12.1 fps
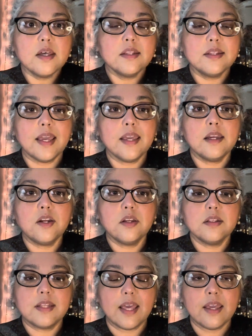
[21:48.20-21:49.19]
they,
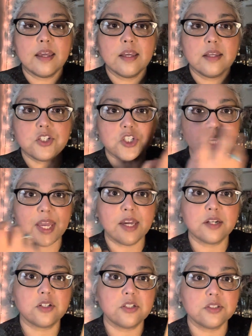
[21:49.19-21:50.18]
they
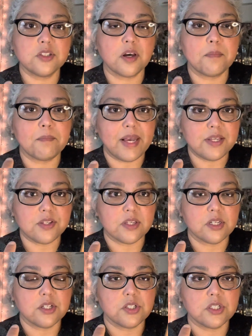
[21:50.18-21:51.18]
channeled a
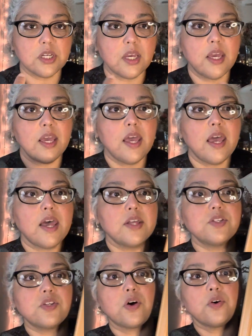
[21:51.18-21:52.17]
message.
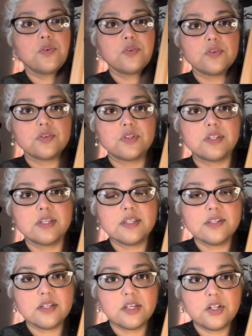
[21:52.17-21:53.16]
And so
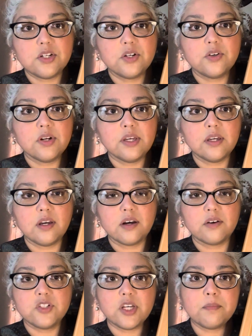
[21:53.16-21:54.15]
16 degree
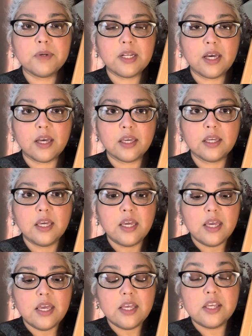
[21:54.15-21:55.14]
of Gemini
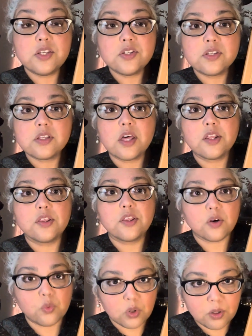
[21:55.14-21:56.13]
is
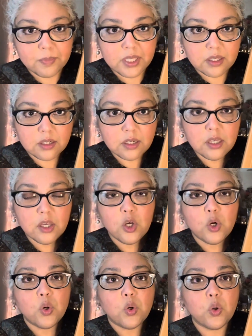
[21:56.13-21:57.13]
the woman
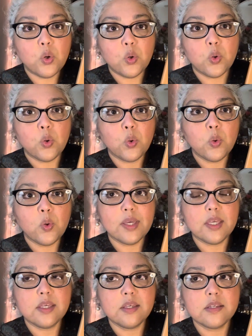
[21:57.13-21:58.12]
who
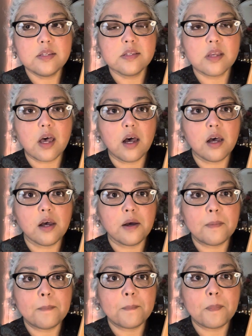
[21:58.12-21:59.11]
is
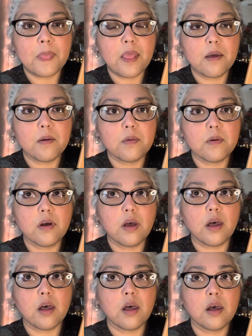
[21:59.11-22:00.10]
um,
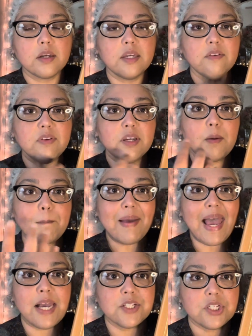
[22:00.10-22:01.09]
uh, giving a
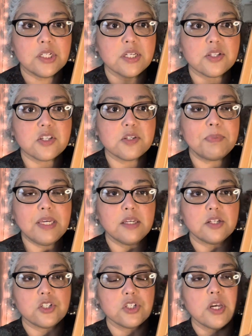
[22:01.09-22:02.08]
passionate
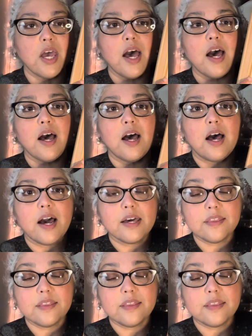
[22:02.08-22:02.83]
speech. I